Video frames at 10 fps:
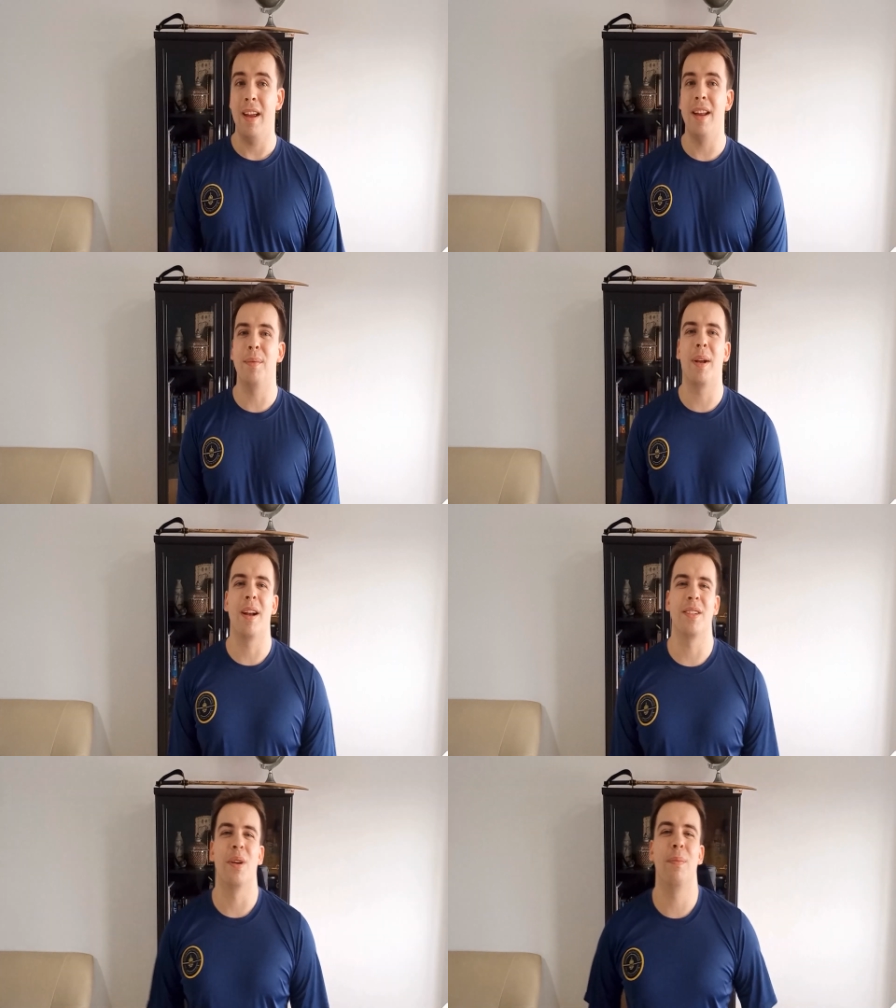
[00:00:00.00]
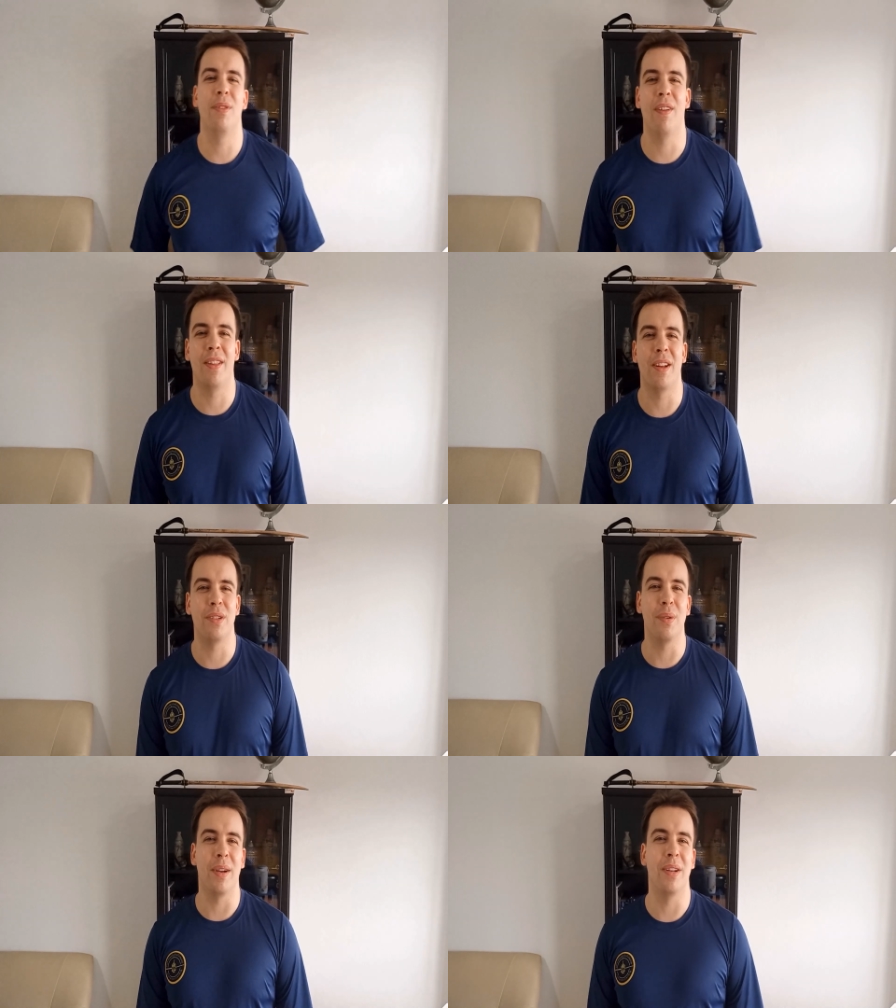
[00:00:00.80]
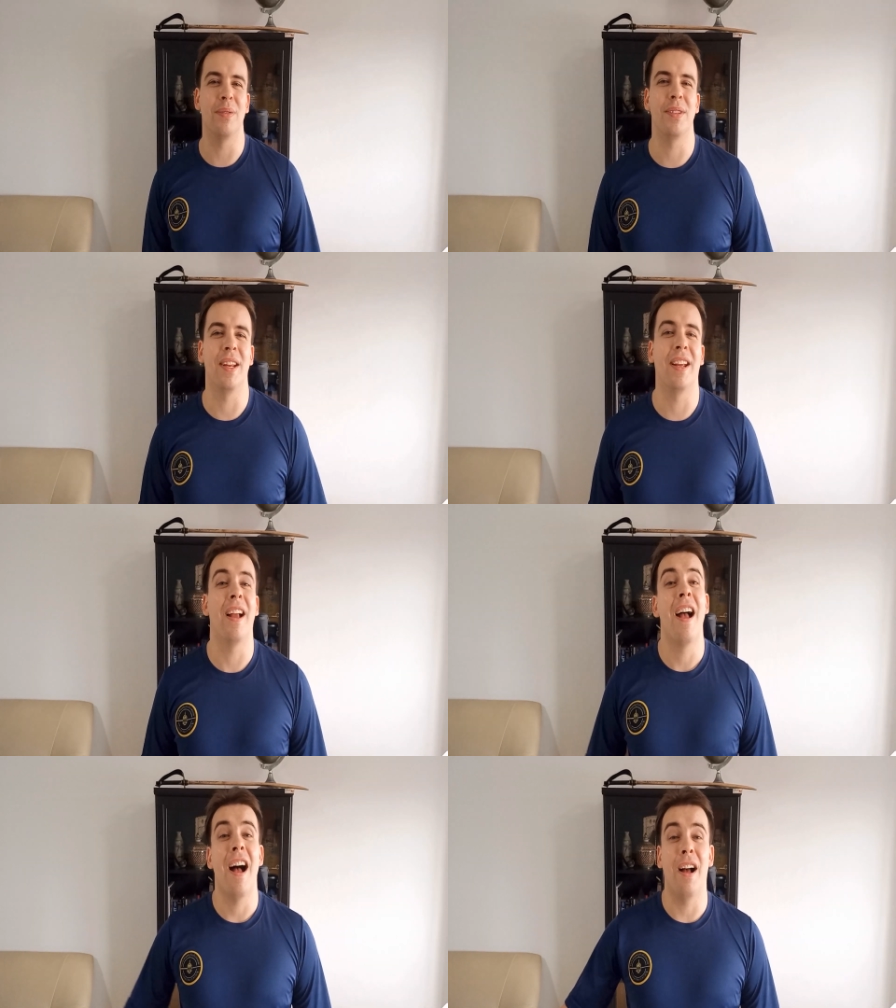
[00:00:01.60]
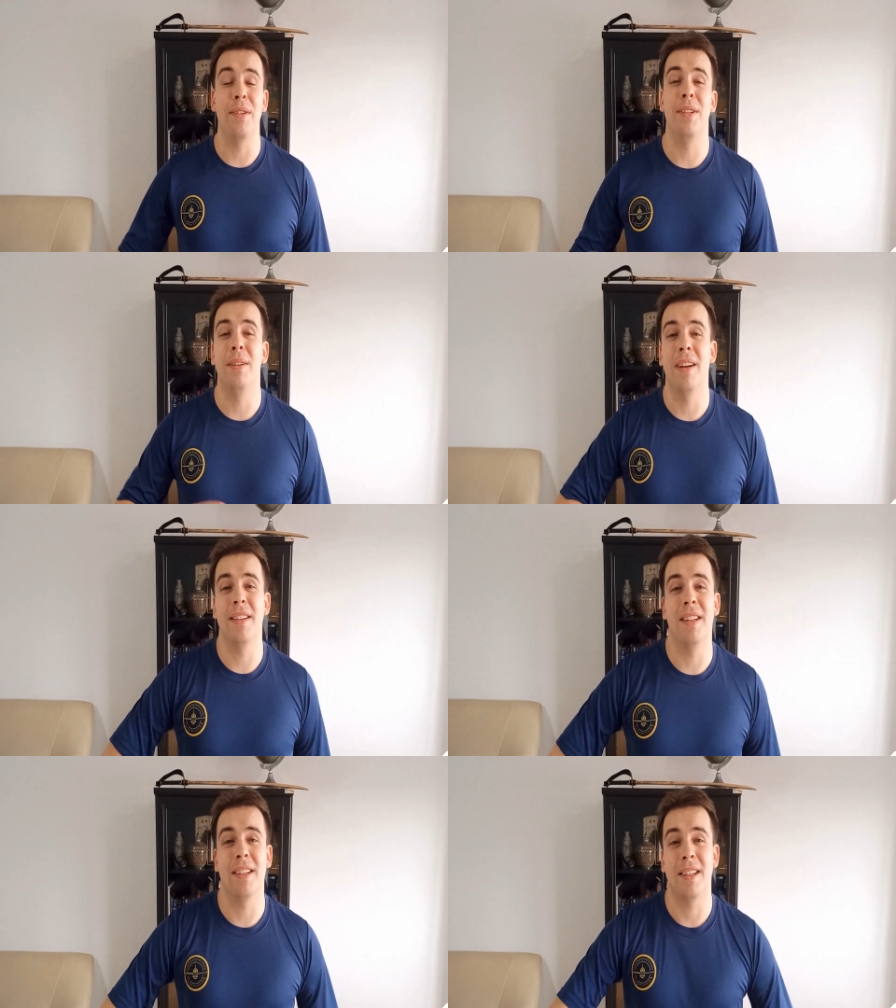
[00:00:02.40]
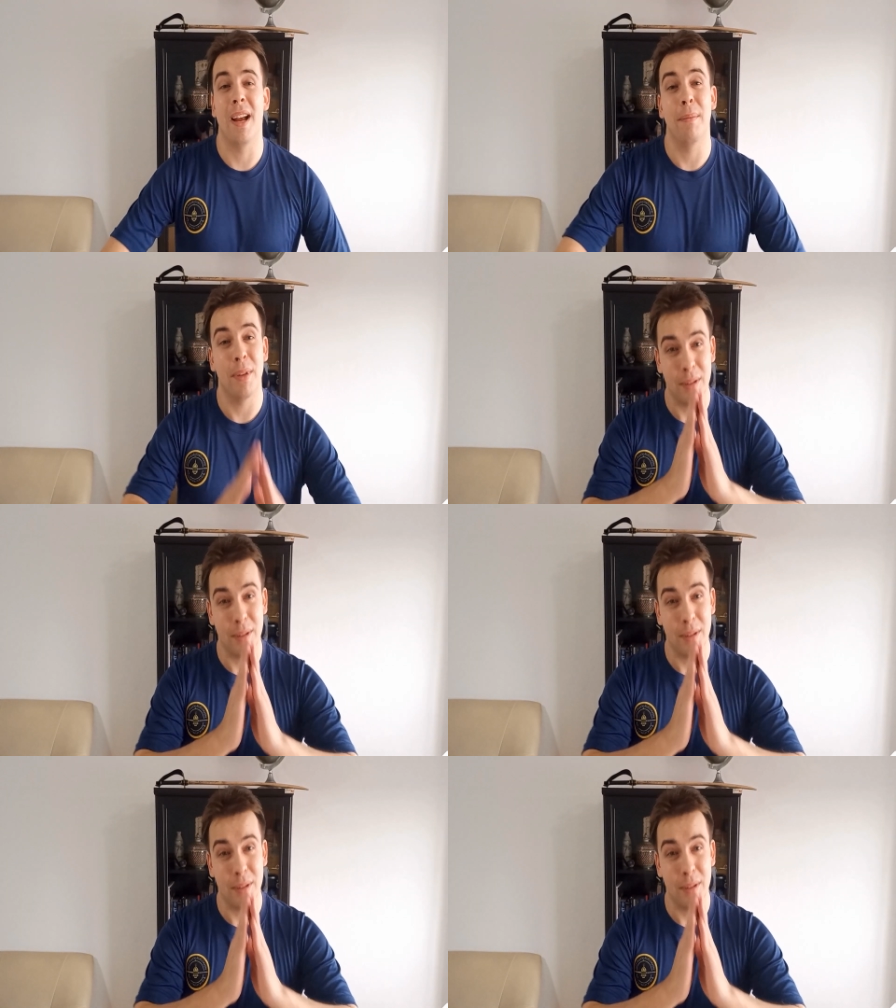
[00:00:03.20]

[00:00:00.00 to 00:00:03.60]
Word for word: Anyway, guys, I hope you found that story interesting. I'll see you guys next time.